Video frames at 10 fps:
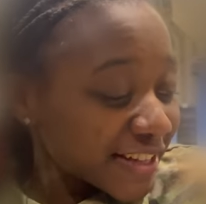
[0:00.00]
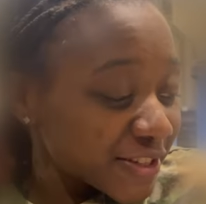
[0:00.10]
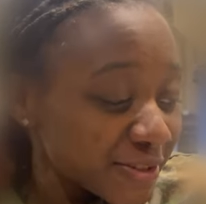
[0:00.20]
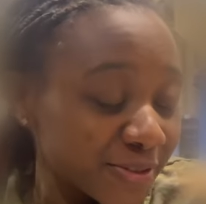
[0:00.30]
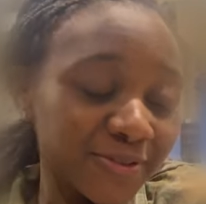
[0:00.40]

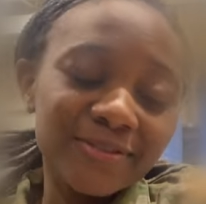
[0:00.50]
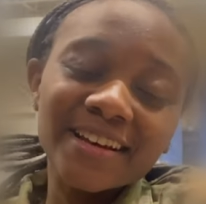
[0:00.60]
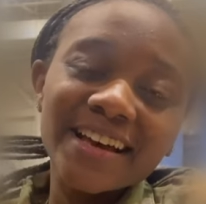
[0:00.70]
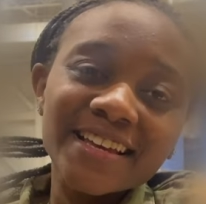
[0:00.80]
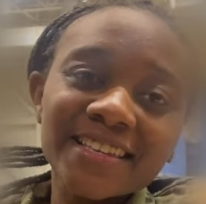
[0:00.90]
do.
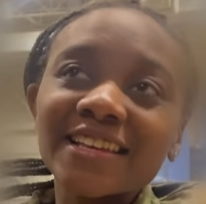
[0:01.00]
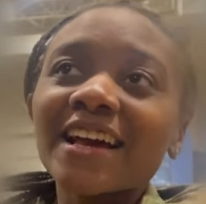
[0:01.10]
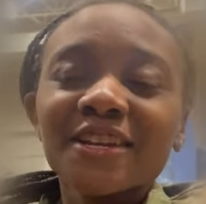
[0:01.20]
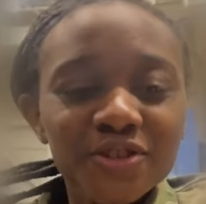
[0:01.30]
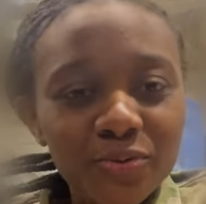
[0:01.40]
I,
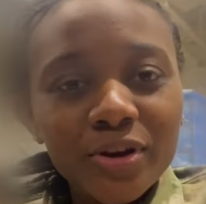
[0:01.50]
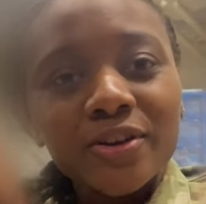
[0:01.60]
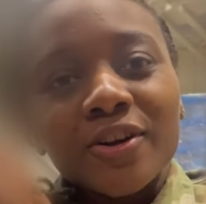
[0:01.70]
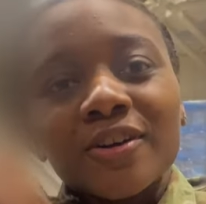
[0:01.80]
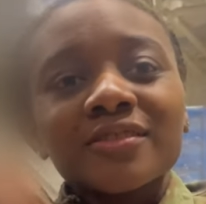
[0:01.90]
I enjoy
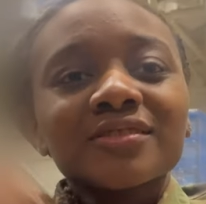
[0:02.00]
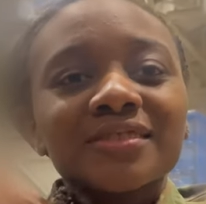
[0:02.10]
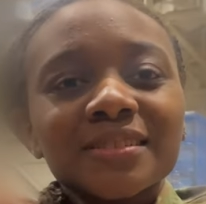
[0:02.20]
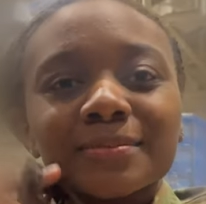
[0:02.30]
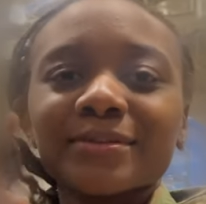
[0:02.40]
y'all
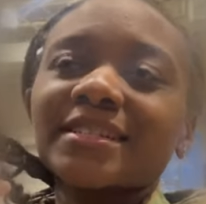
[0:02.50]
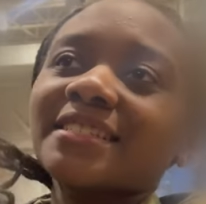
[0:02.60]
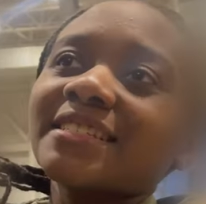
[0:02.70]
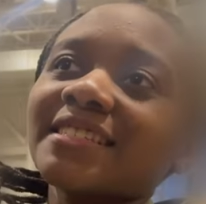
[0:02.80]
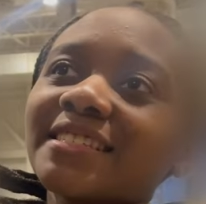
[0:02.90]

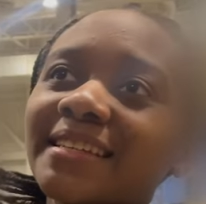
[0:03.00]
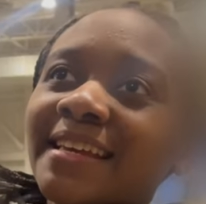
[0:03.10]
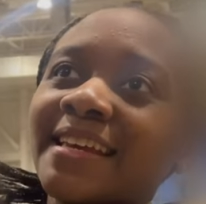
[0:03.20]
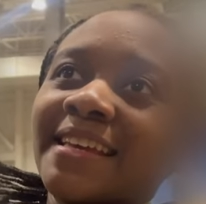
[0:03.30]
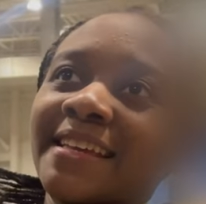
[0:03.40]
presence,
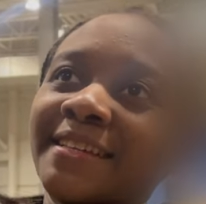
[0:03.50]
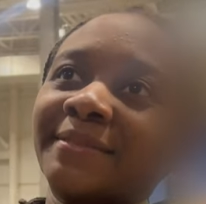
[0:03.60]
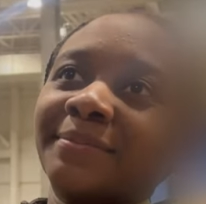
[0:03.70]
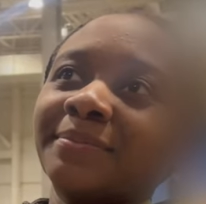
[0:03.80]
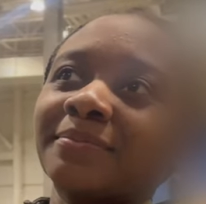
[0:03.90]

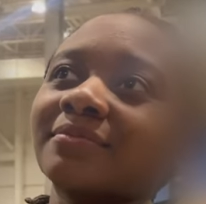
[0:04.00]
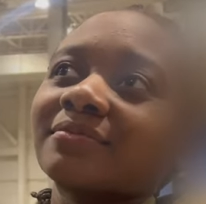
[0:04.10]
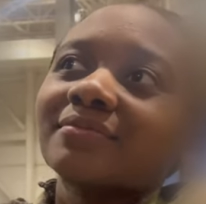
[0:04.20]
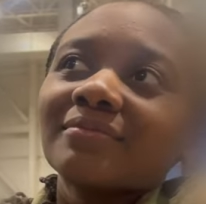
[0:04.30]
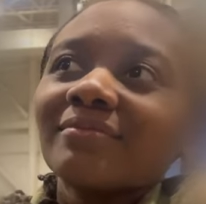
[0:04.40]
and,
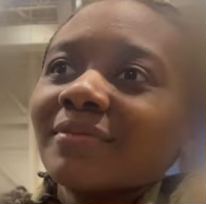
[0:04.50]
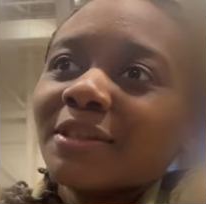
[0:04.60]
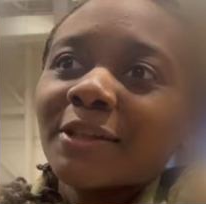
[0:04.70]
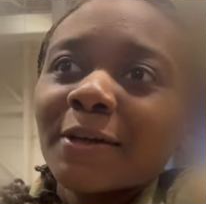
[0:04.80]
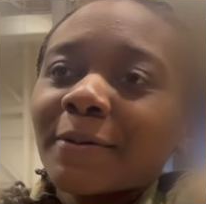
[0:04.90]

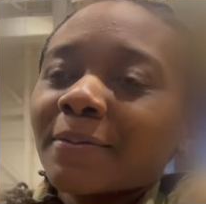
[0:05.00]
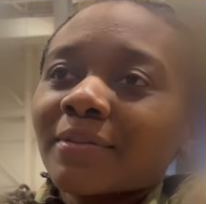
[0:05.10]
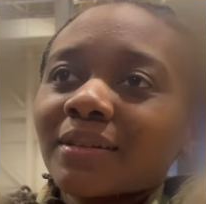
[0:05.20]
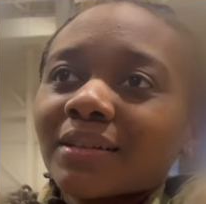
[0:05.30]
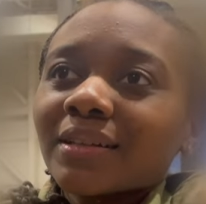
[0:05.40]
you know,
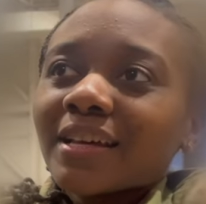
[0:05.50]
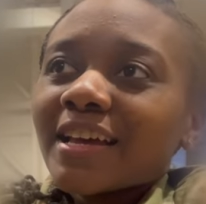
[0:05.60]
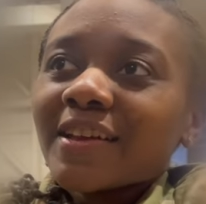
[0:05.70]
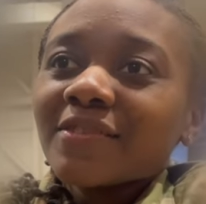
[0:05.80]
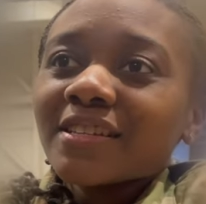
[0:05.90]

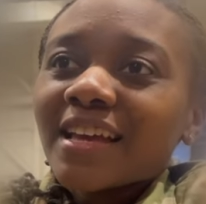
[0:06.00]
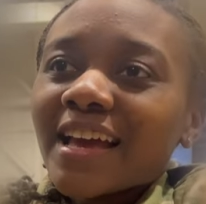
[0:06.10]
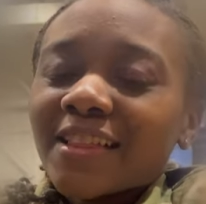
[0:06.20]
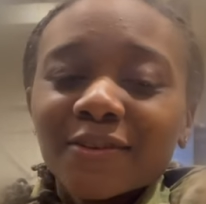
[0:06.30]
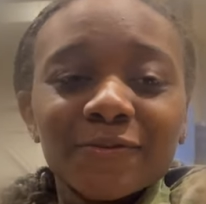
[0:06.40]
every day
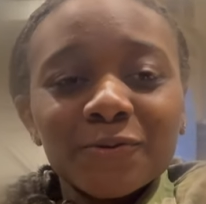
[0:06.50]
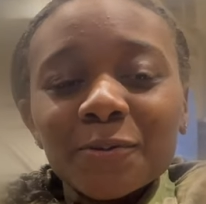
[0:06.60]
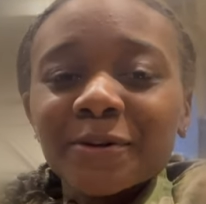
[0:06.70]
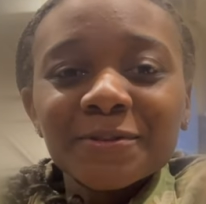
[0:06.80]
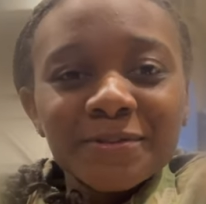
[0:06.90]
I look
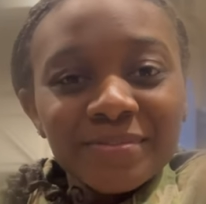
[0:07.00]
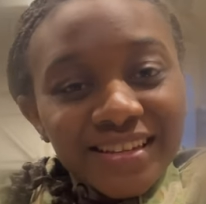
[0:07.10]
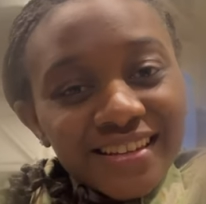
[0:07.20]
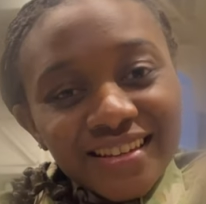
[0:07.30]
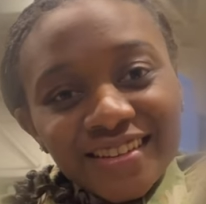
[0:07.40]
forward to
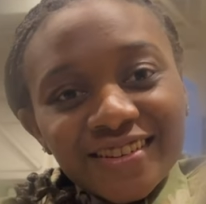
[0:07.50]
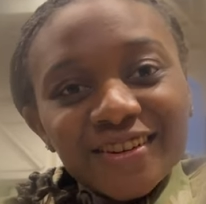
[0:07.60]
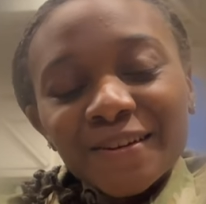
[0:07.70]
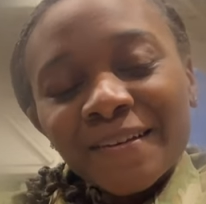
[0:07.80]
being here.